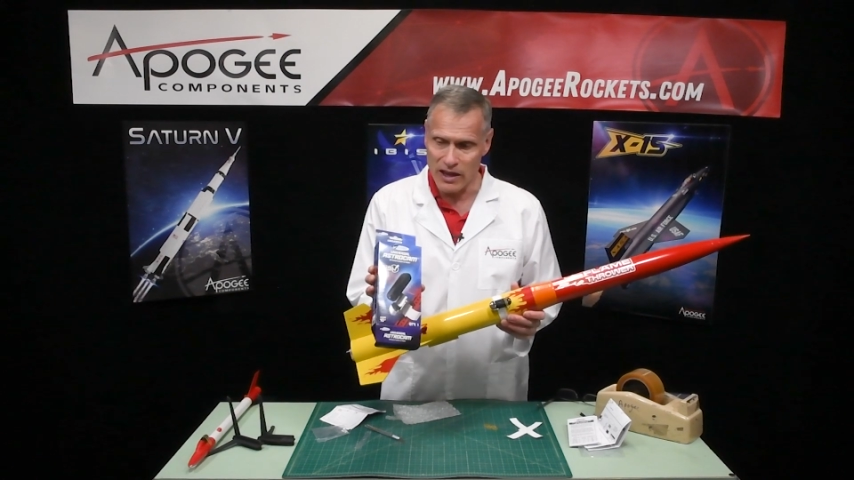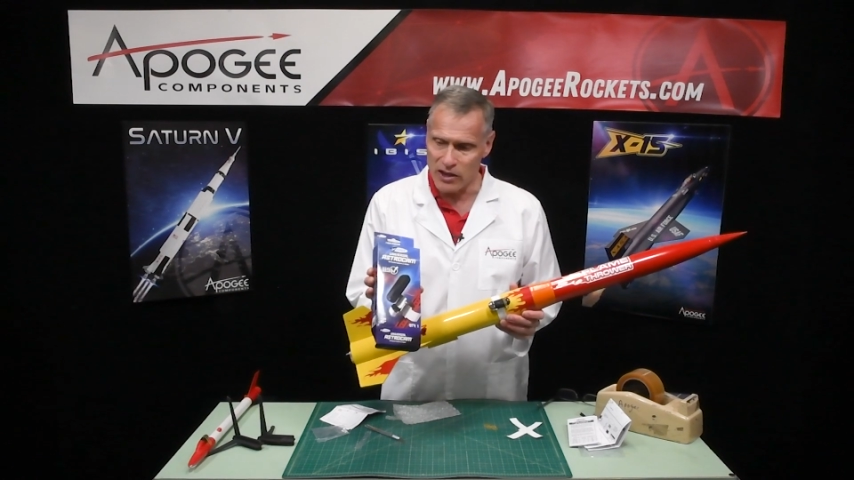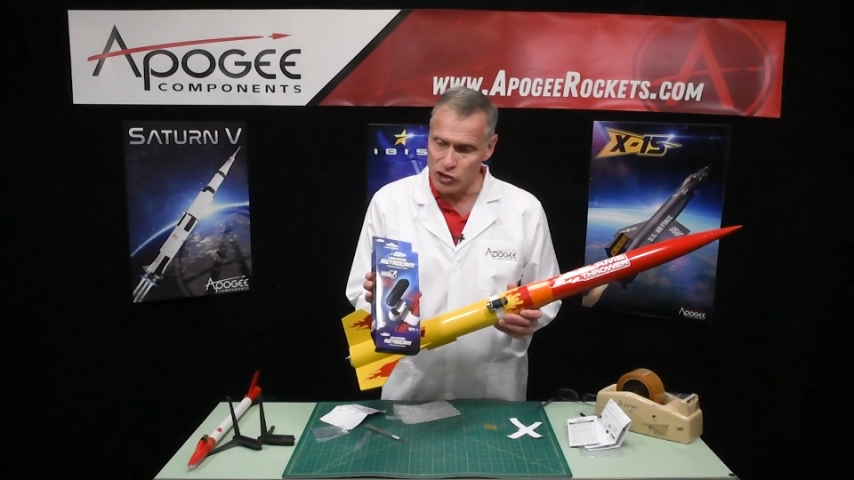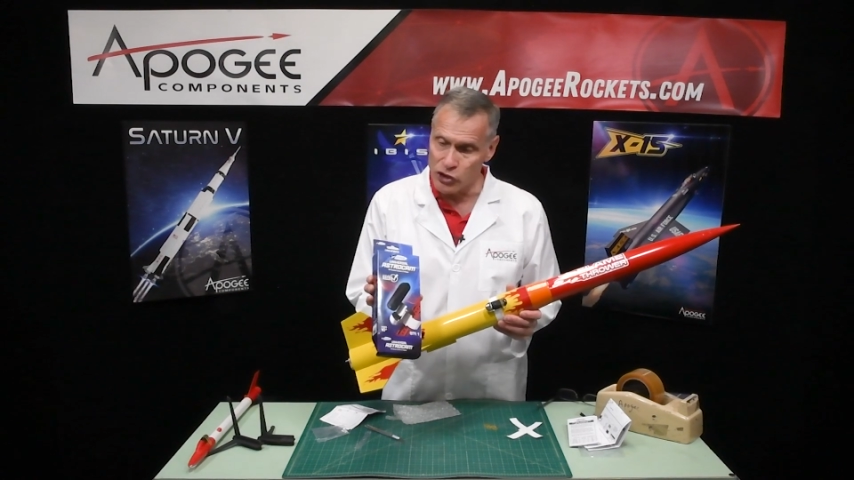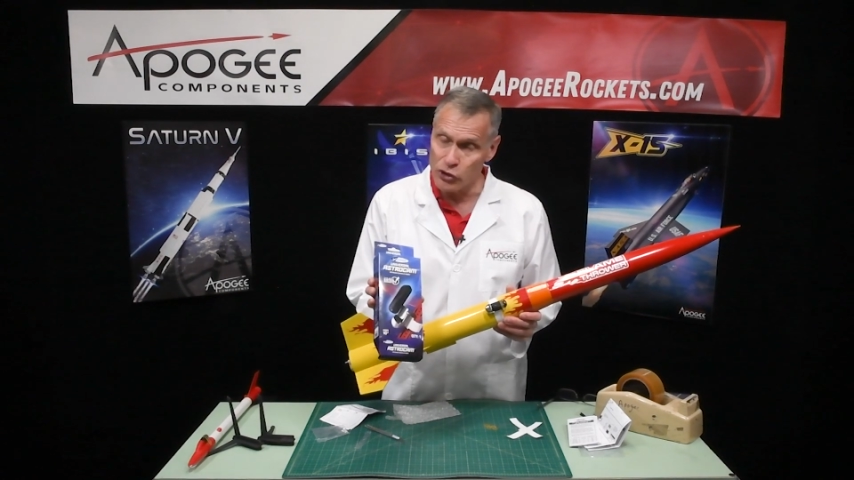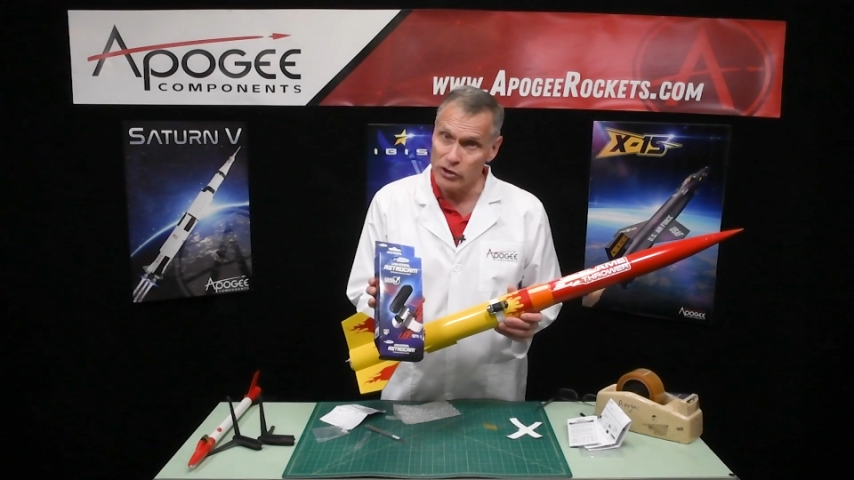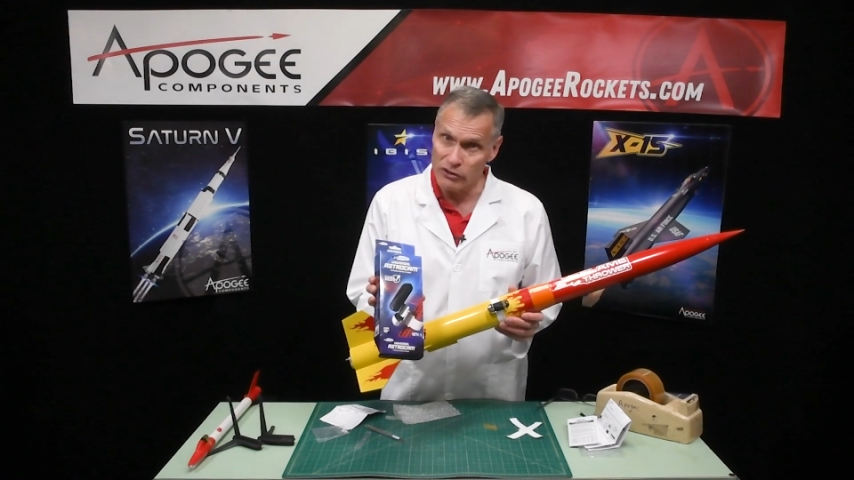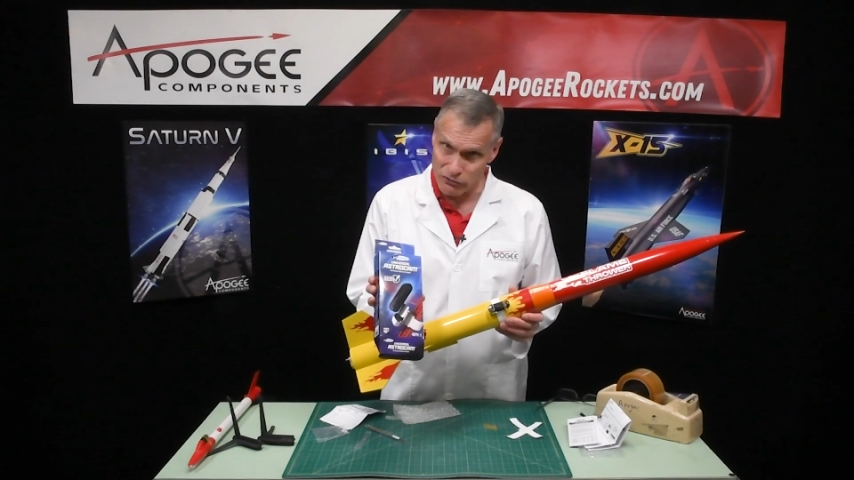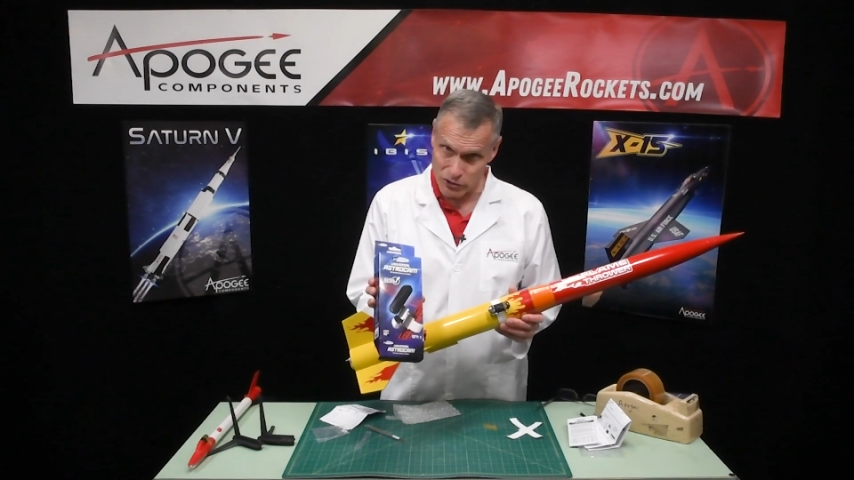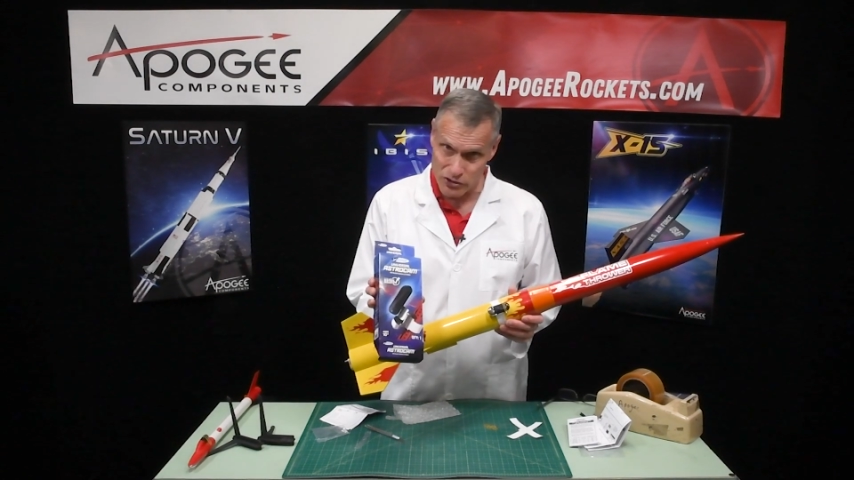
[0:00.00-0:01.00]

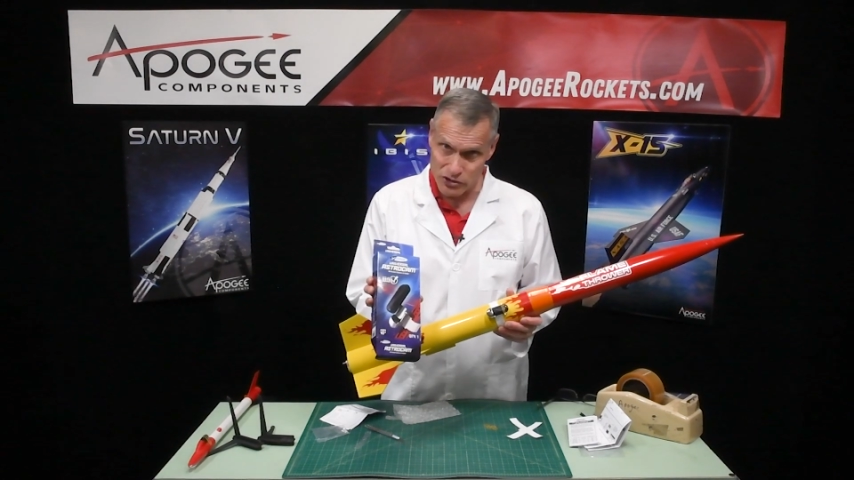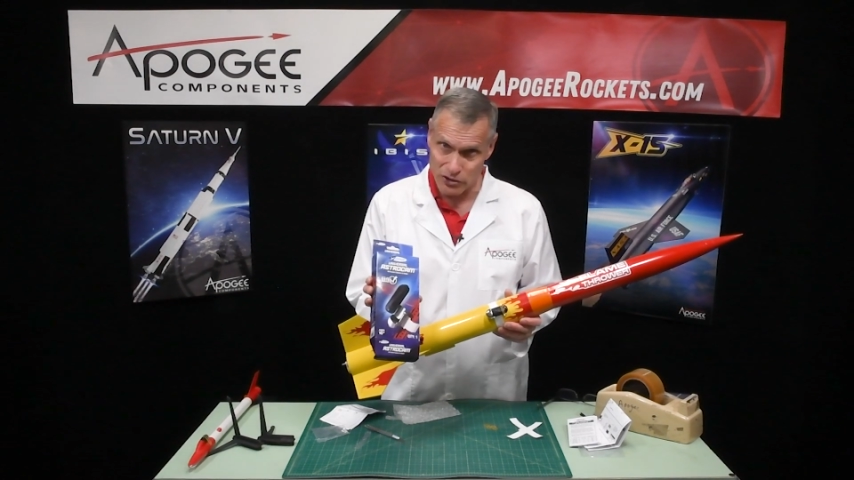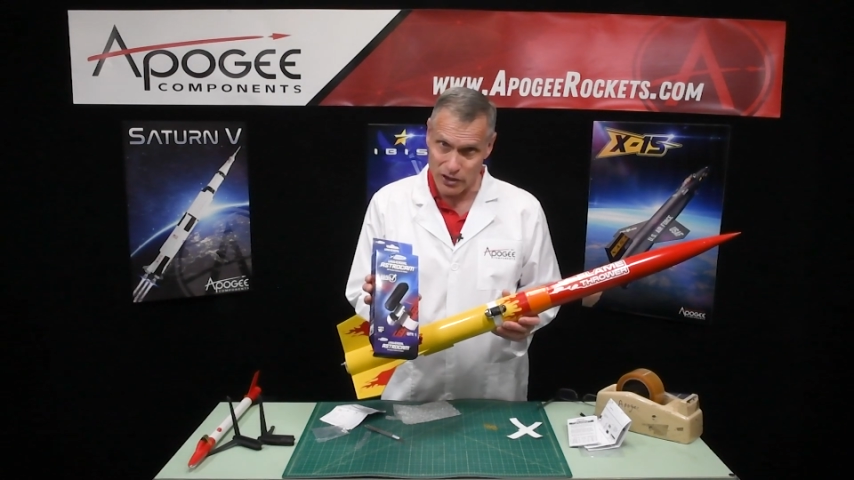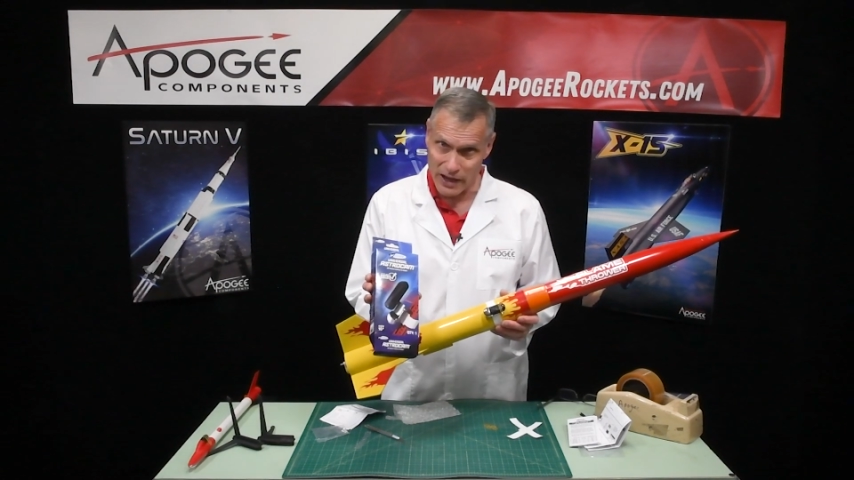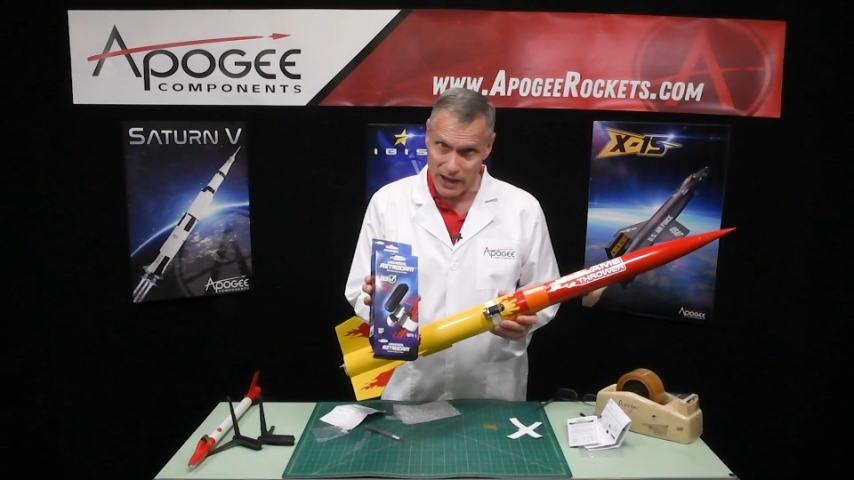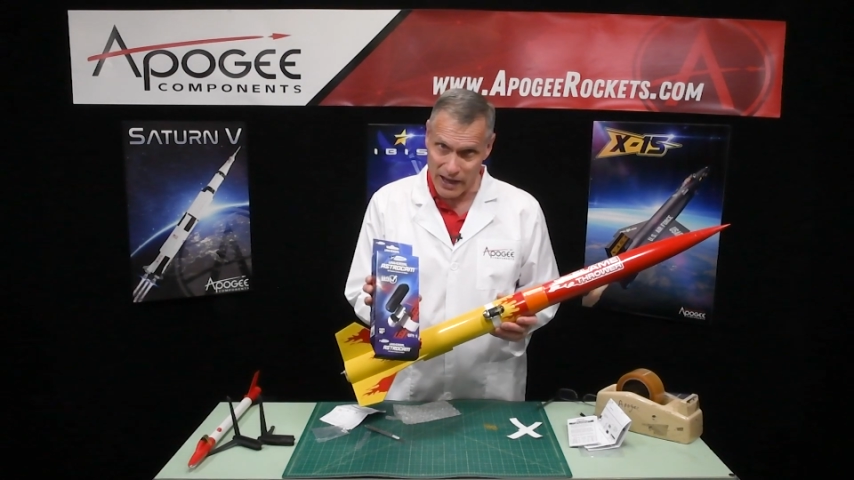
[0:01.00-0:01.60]
universal